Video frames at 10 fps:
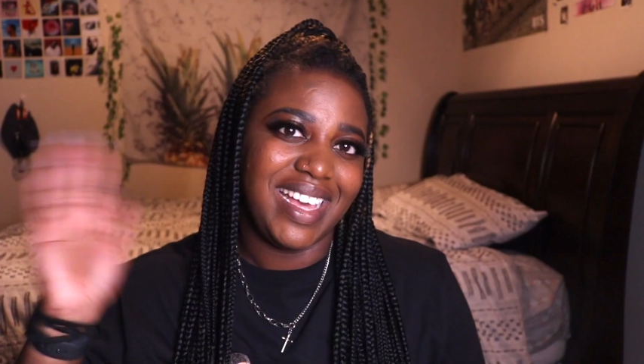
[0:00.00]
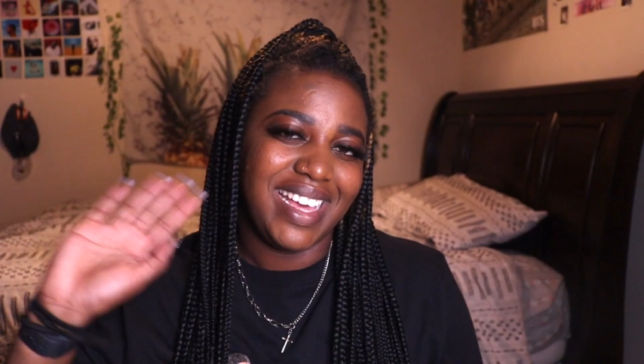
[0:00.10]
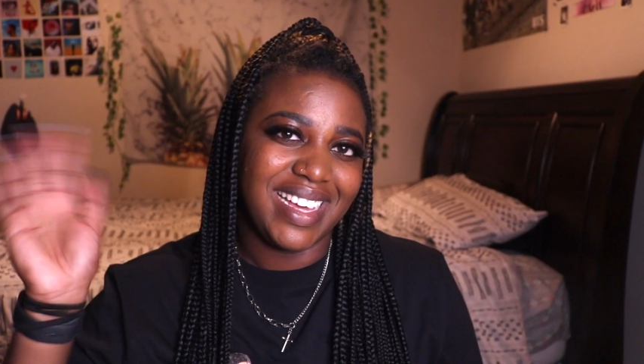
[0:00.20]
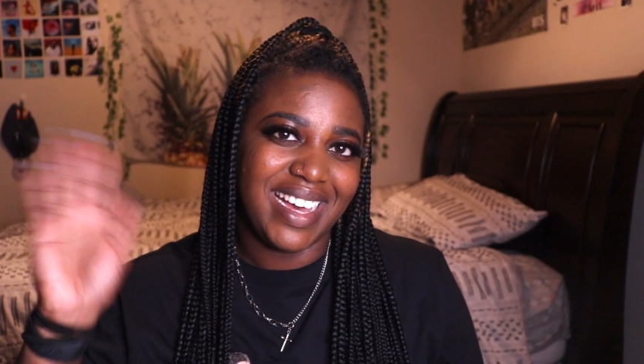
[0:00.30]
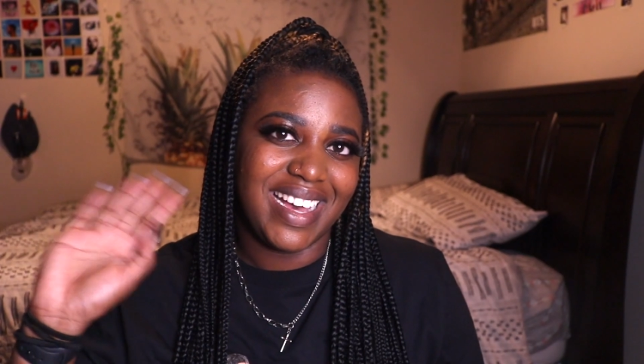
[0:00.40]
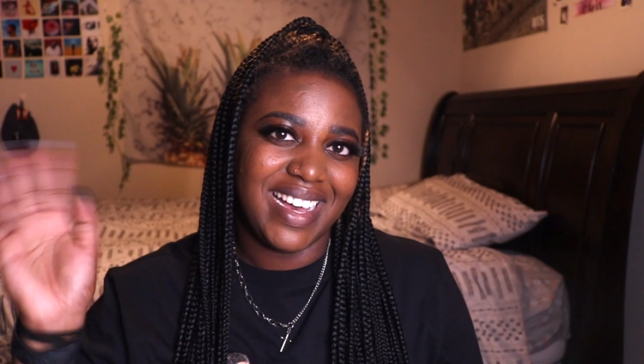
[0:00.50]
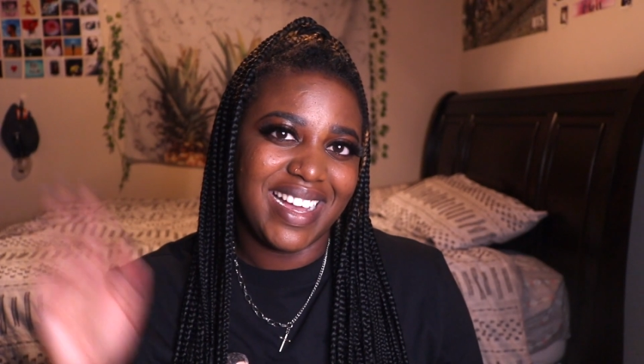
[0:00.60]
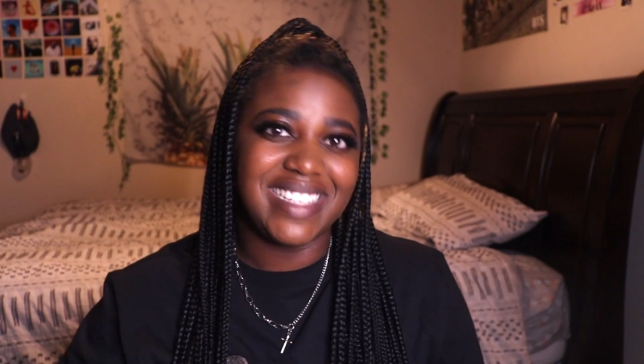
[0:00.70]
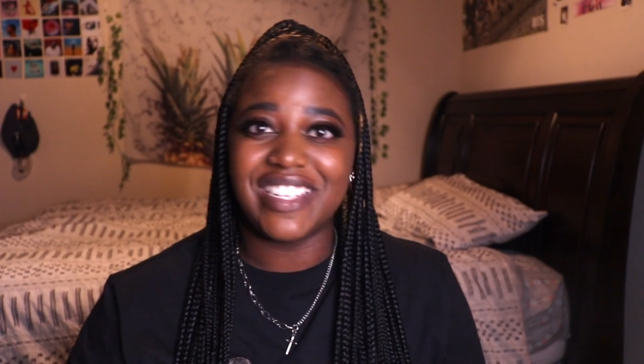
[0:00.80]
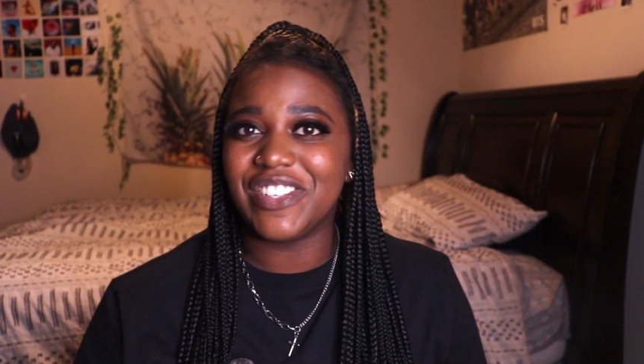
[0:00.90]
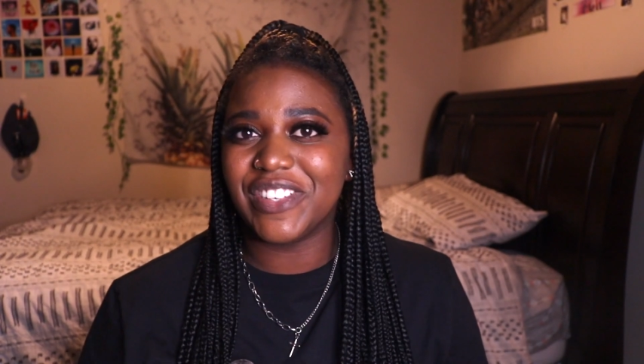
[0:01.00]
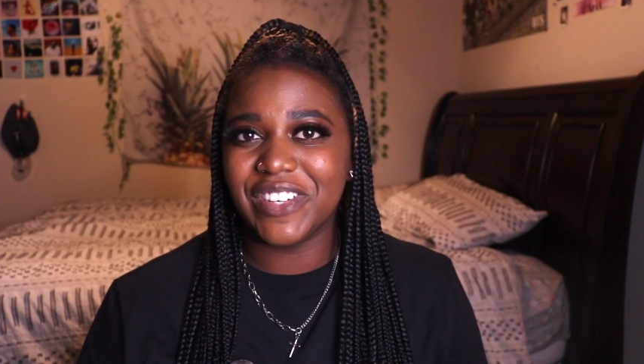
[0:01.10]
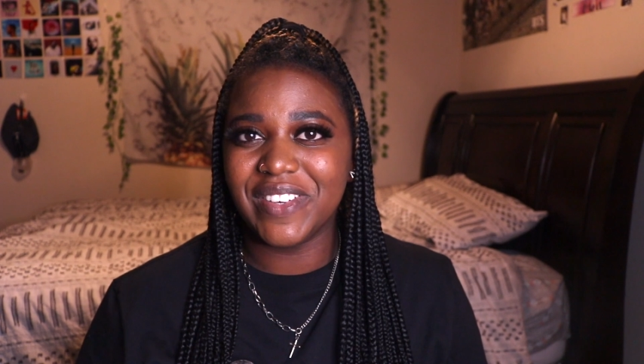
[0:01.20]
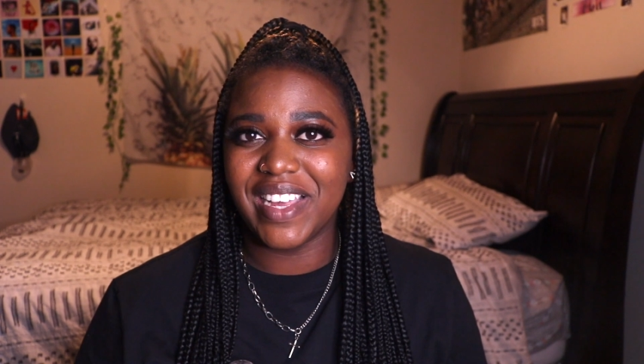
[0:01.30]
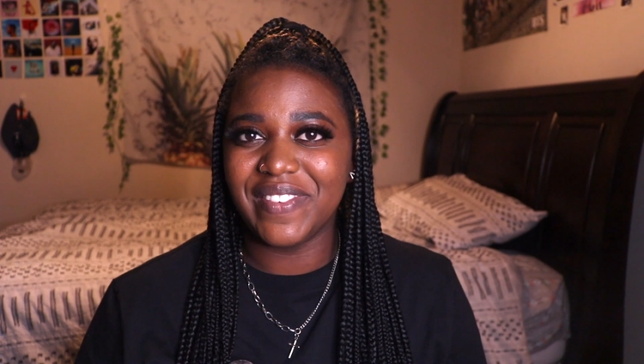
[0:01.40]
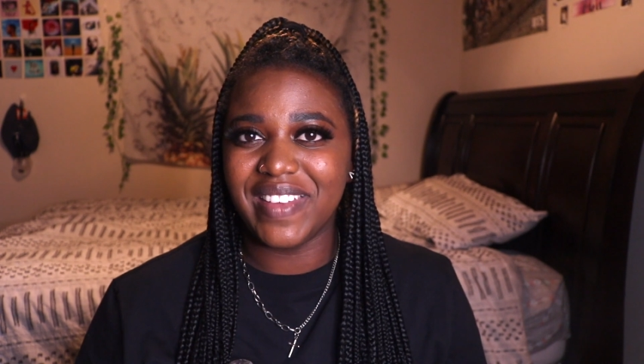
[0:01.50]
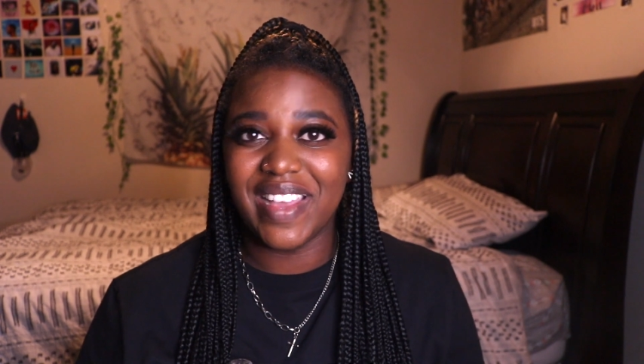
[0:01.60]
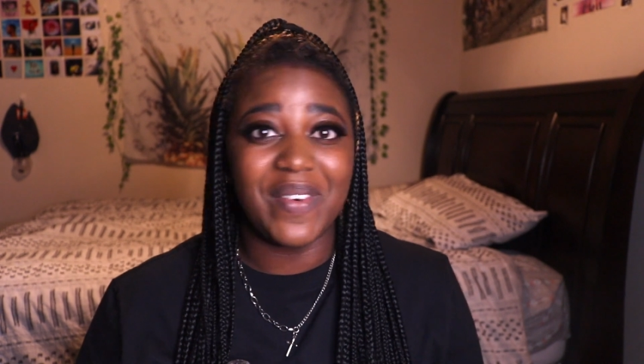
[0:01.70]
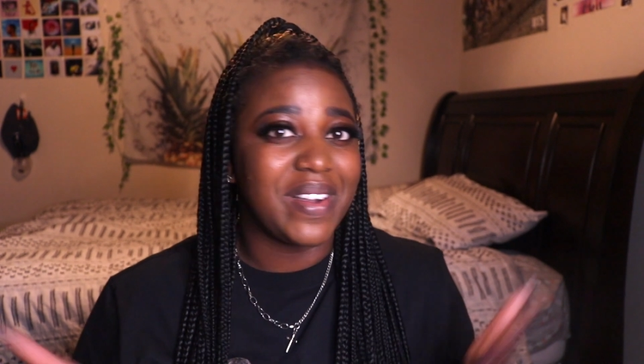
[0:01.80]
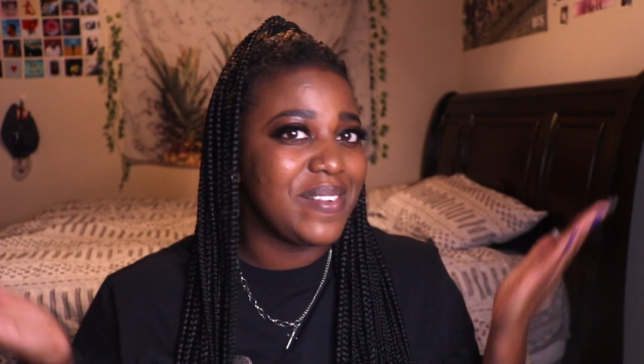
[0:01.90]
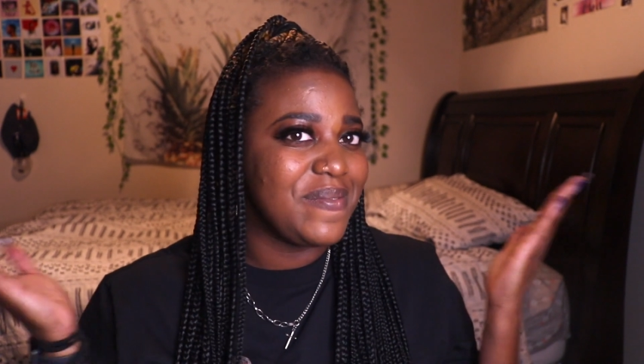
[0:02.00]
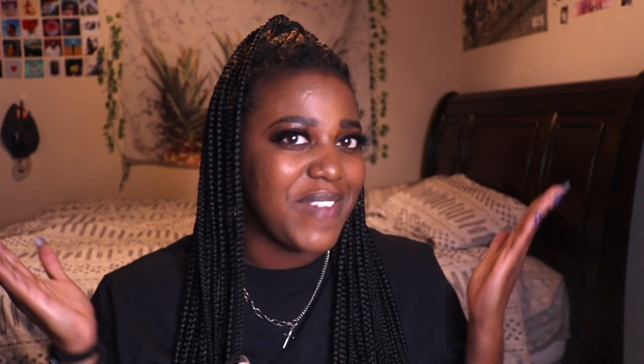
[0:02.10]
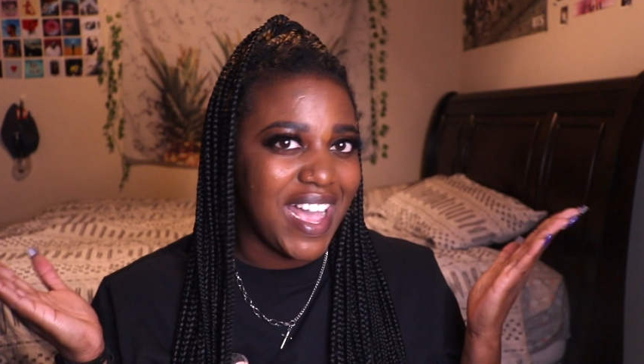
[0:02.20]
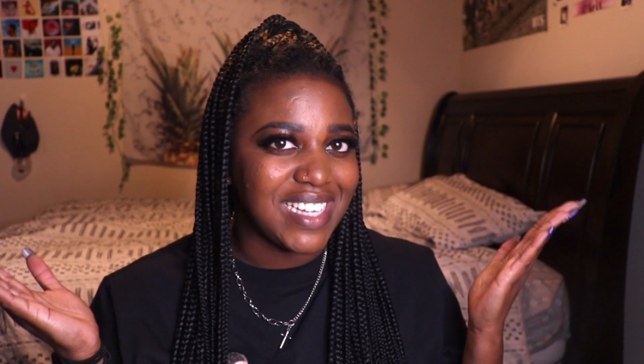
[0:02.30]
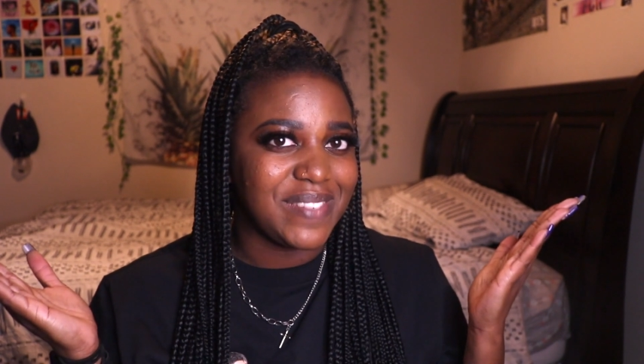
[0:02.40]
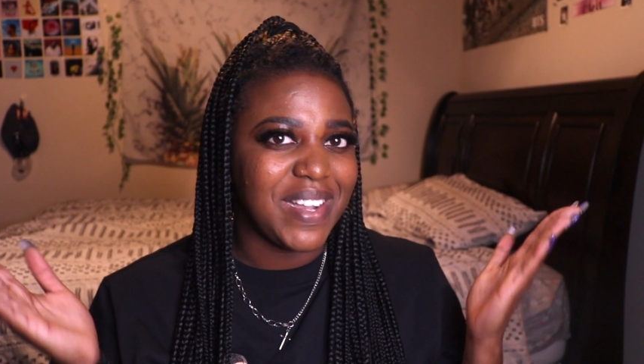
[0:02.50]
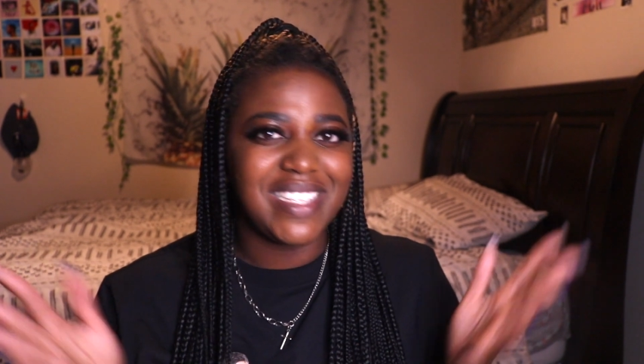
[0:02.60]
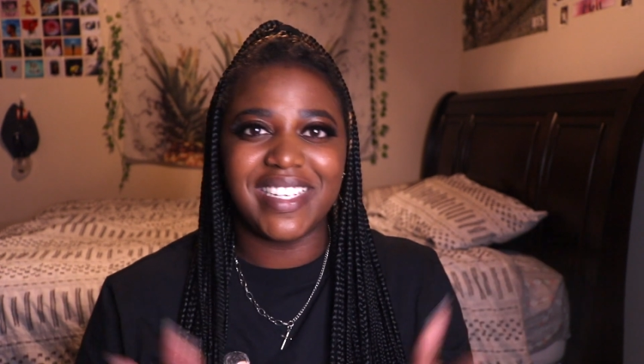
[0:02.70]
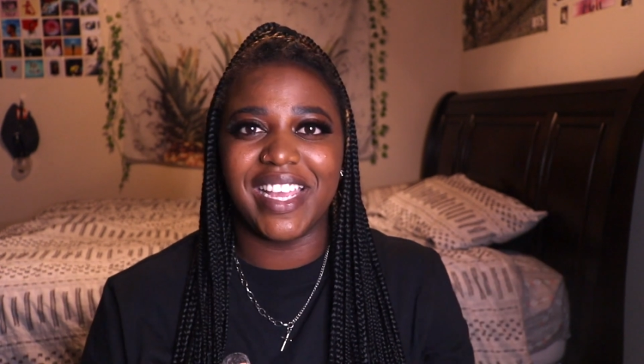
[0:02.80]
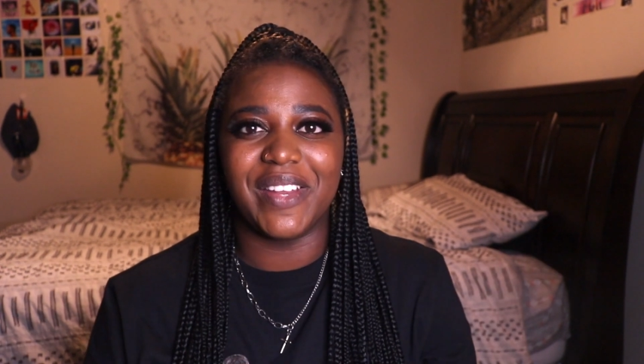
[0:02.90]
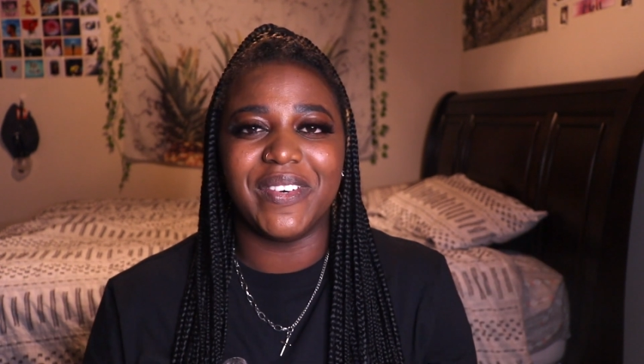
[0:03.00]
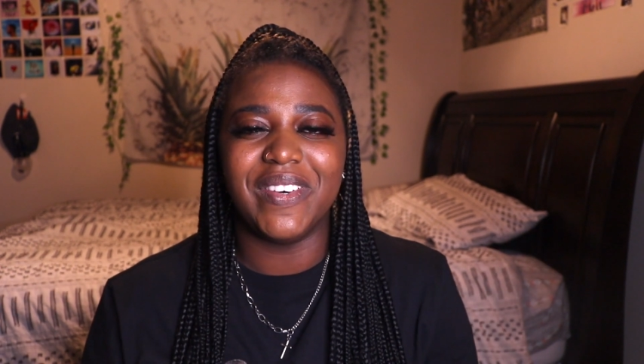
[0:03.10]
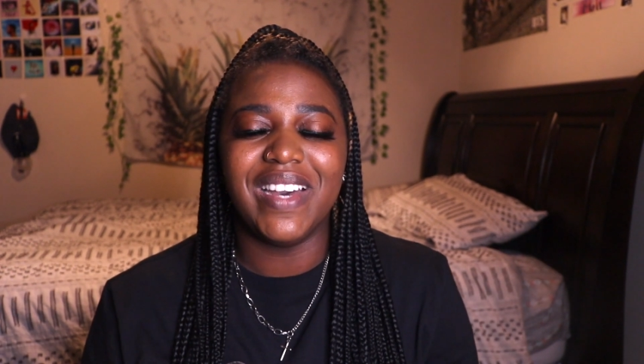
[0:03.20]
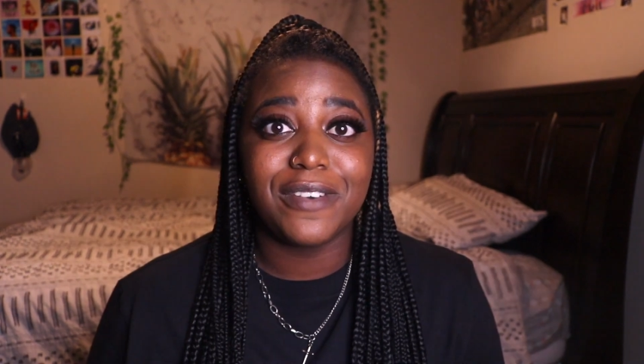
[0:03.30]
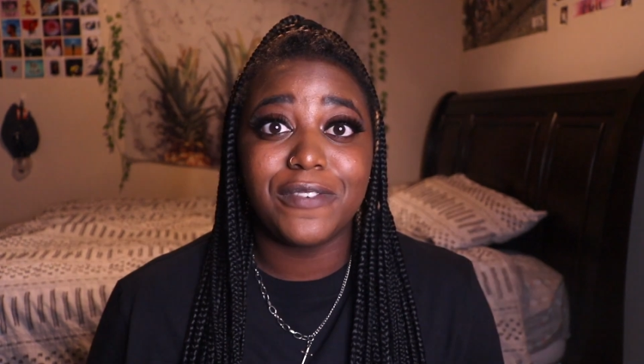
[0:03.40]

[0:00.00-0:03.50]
Hey guys, it's your girl Evie and welcome back to my channel.